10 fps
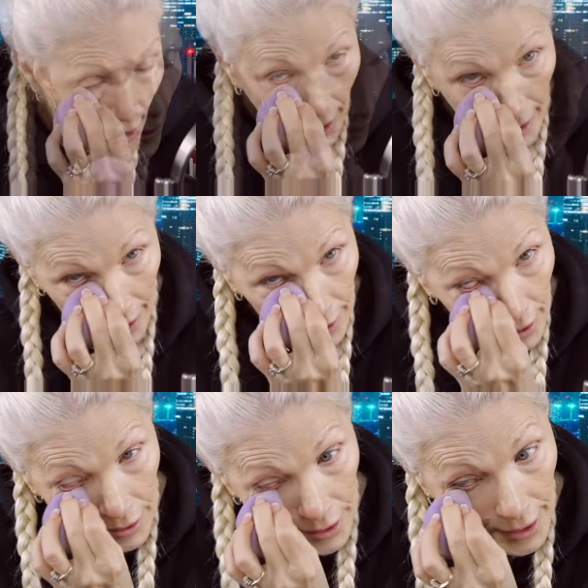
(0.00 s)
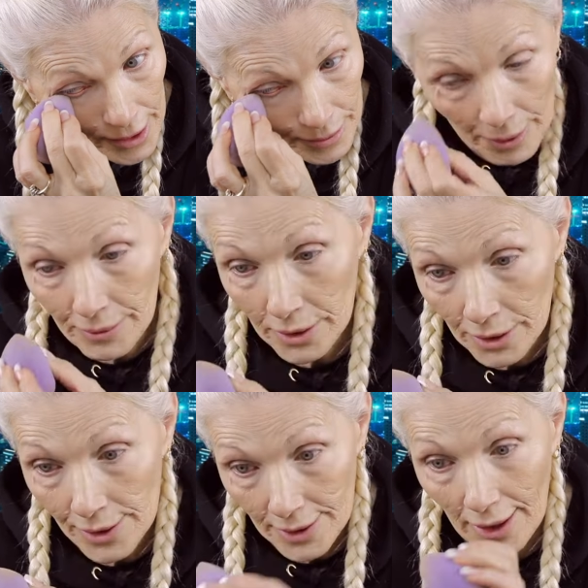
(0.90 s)
And I know you guys probably
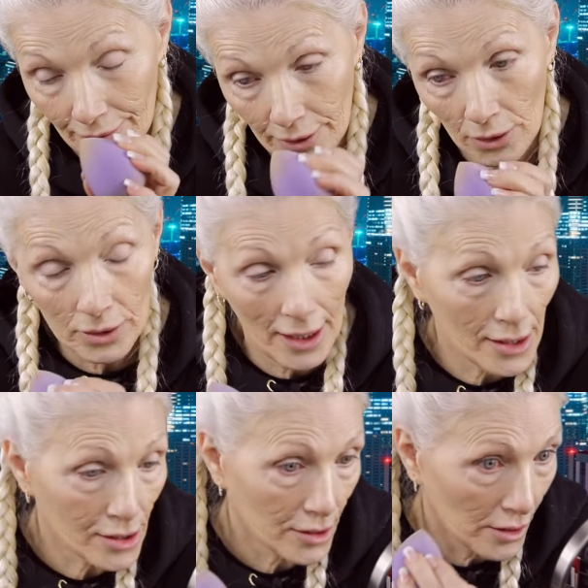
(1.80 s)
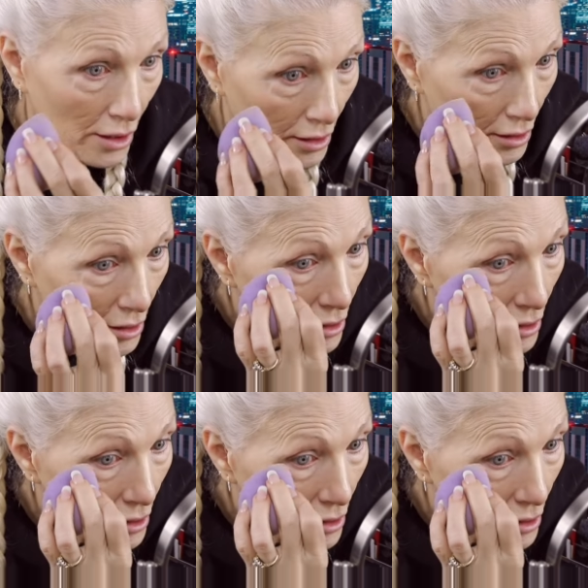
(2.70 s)
noticed I have no lashes on